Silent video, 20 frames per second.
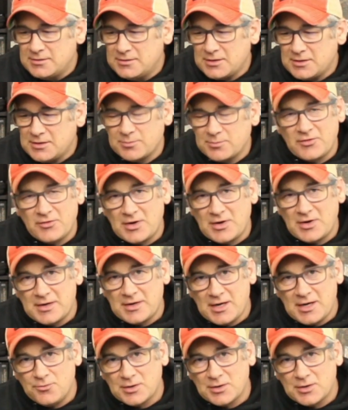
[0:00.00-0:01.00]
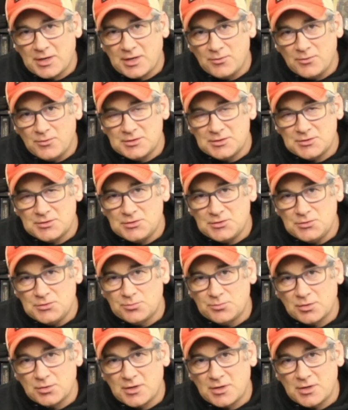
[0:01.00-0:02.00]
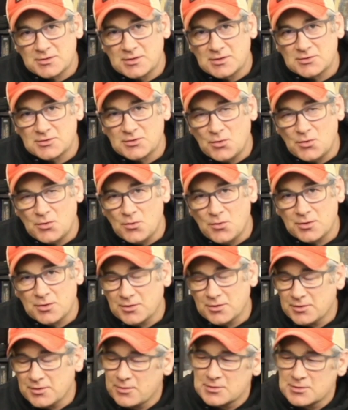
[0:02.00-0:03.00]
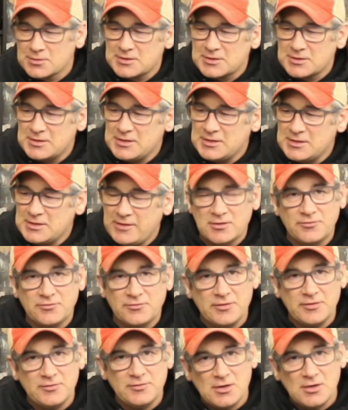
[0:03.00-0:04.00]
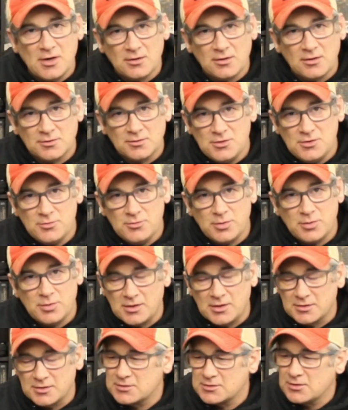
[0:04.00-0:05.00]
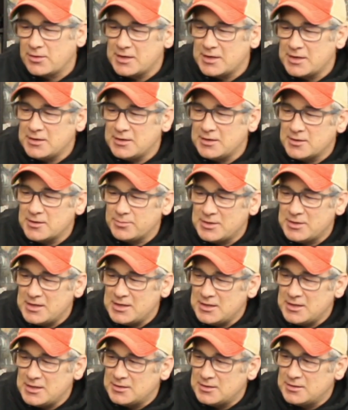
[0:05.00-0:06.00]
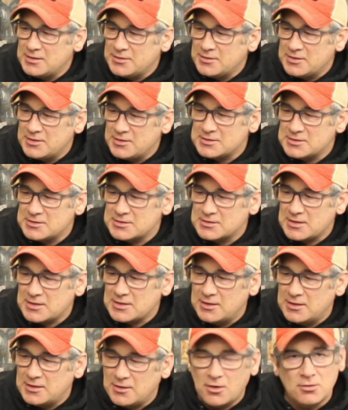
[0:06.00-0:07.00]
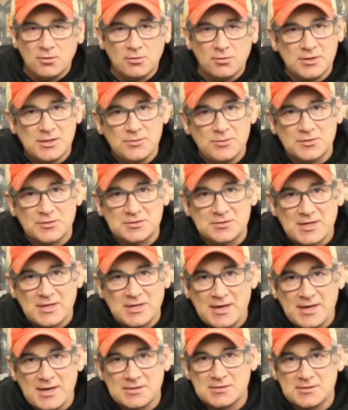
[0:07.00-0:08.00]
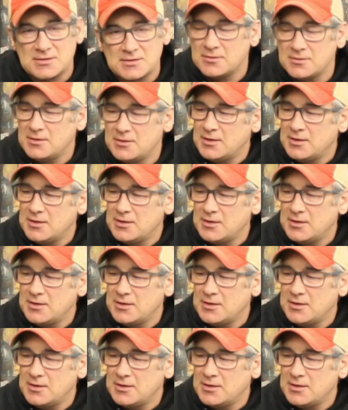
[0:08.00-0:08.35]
come to find out, when I went to process the order, there was even a $50 coupon. So I ended up getting this all in with tax